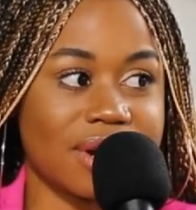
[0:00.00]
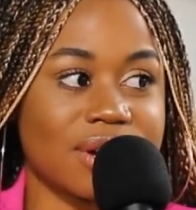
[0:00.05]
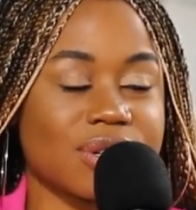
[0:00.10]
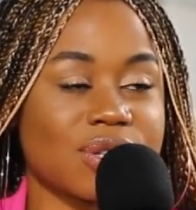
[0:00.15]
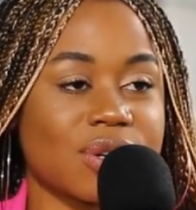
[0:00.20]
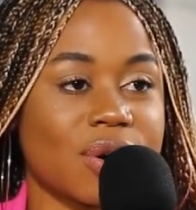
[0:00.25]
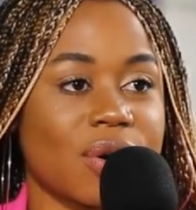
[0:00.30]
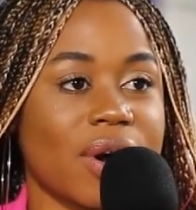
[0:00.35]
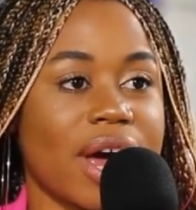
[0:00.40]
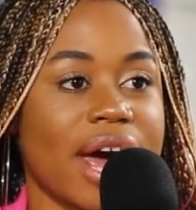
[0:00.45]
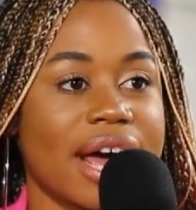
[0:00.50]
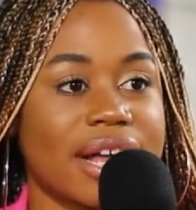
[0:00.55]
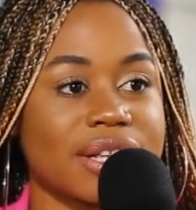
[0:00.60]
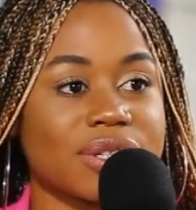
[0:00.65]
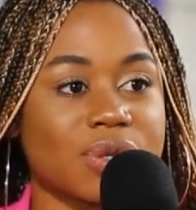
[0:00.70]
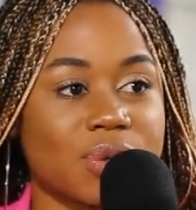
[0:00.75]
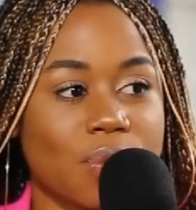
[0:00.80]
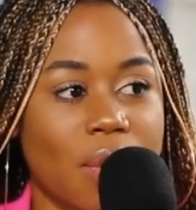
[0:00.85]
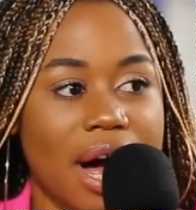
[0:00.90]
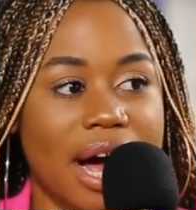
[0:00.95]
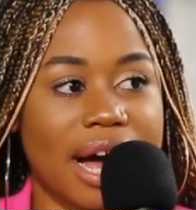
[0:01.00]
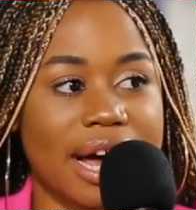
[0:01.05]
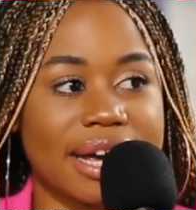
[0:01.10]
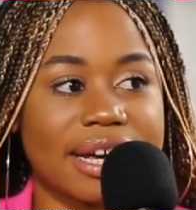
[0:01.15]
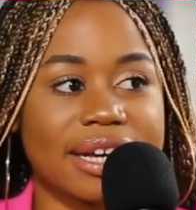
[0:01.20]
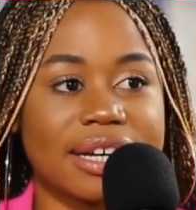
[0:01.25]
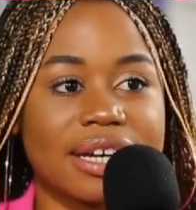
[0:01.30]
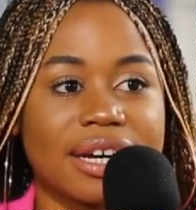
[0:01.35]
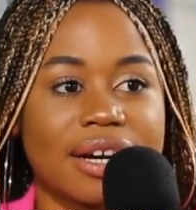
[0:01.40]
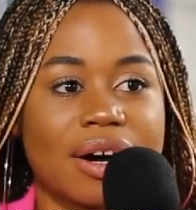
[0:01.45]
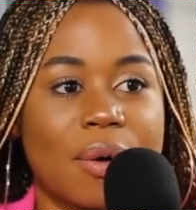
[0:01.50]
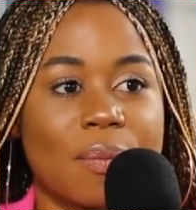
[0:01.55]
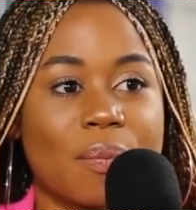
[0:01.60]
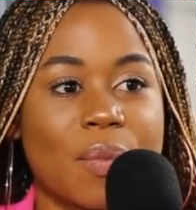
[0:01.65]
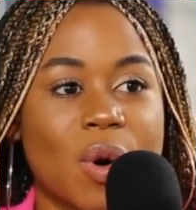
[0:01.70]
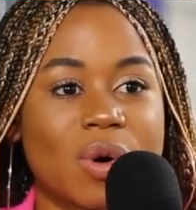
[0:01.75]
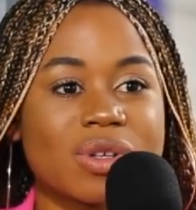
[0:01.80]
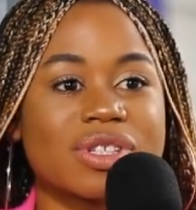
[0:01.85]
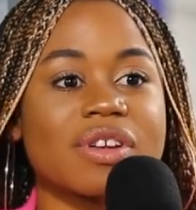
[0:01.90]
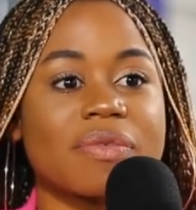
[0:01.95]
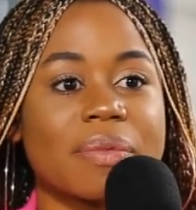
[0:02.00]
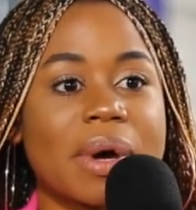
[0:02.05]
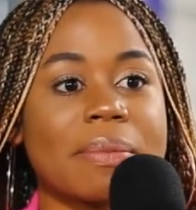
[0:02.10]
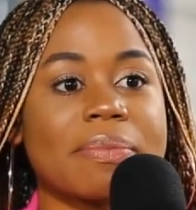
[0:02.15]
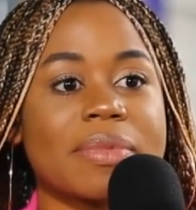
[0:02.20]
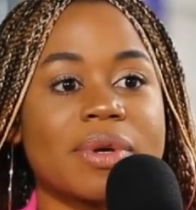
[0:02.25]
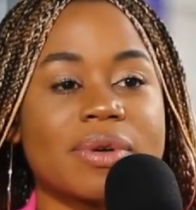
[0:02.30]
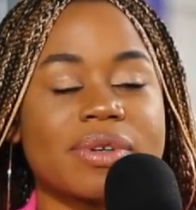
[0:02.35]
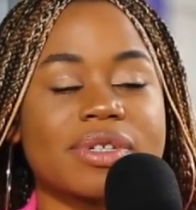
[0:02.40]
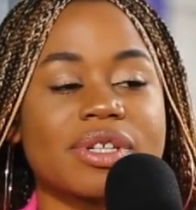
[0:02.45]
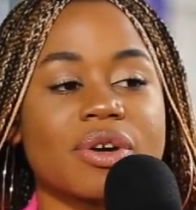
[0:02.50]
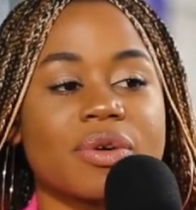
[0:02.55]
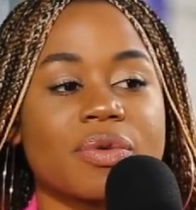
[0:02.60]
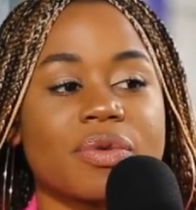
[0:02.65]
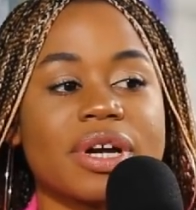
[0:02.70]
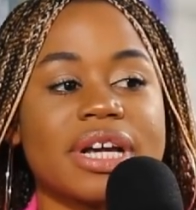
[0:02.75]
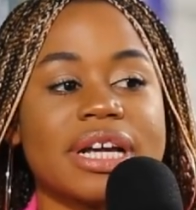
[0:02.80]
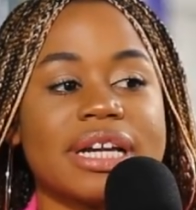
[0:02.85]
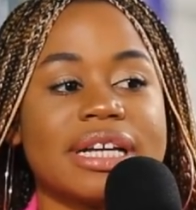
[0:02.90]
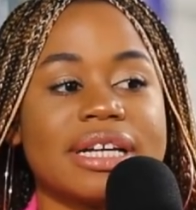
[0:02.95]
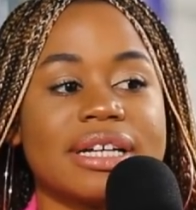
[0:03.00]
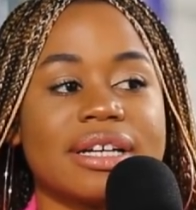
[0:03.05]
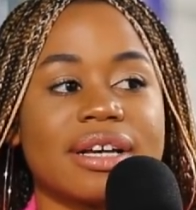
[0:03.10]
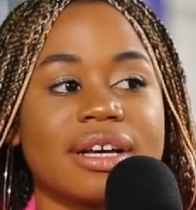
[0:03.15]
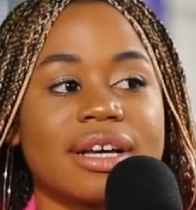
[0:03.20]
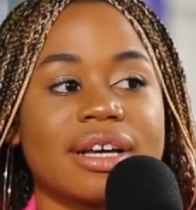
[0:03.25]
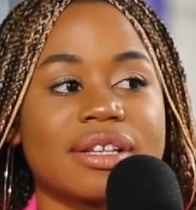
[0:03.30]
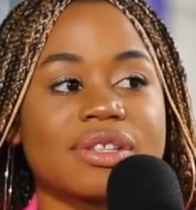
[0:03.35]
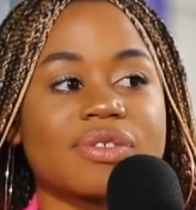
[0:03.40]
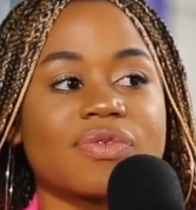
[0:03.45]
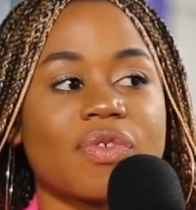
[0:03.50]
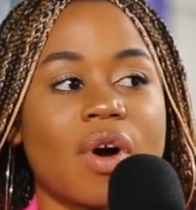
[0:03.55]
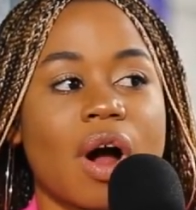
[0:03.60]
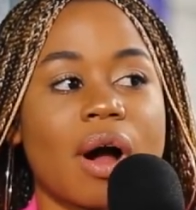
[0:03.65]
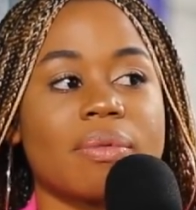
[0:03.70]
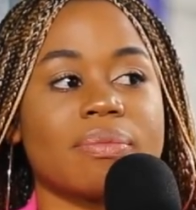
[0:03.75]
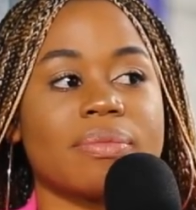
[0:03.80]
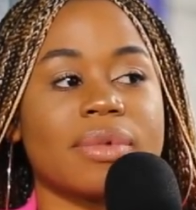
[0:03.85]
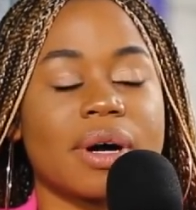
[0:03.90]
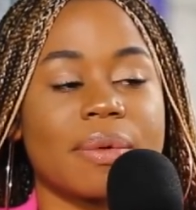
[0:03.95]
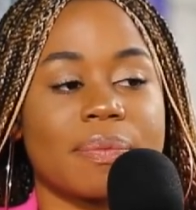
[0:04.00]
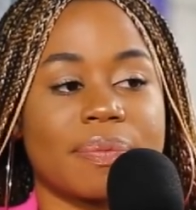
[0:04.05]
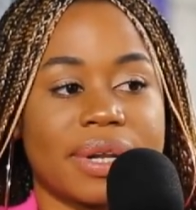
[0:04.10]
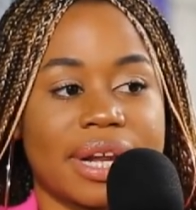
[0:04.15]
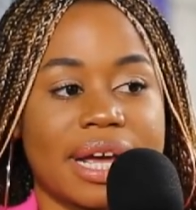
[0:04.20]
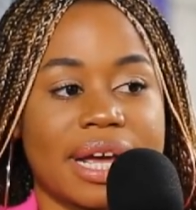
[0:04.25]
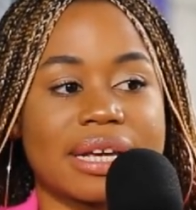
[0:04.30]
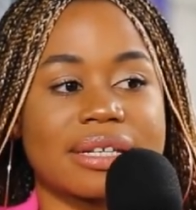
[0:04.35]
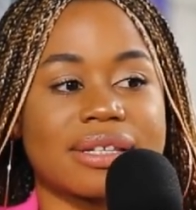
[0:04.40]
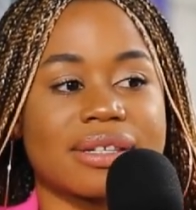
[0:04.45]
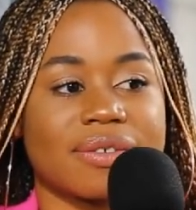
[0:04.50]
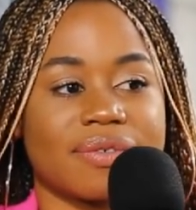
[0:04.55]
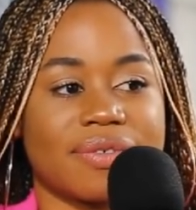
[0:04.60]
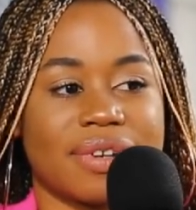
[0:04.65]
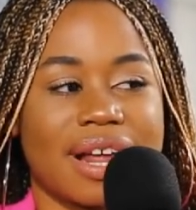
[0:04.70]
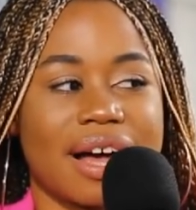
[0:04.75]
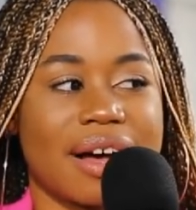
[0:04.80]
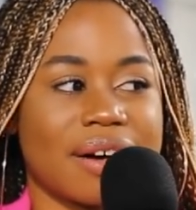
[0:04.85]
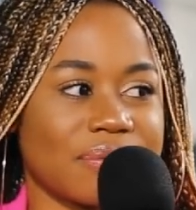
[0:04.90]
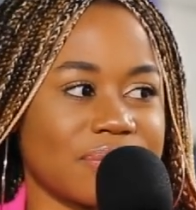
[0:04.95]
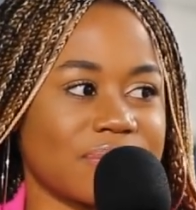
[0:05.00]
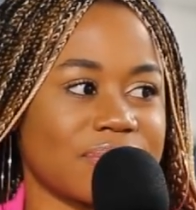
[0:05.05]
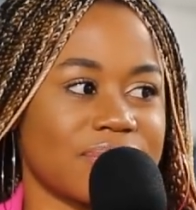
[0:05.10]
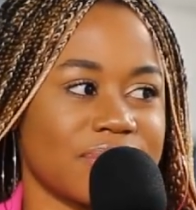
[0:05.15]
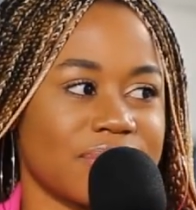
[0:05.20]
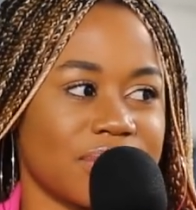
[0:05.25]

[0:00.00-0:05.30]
So hence why most of my music really is from a place of love.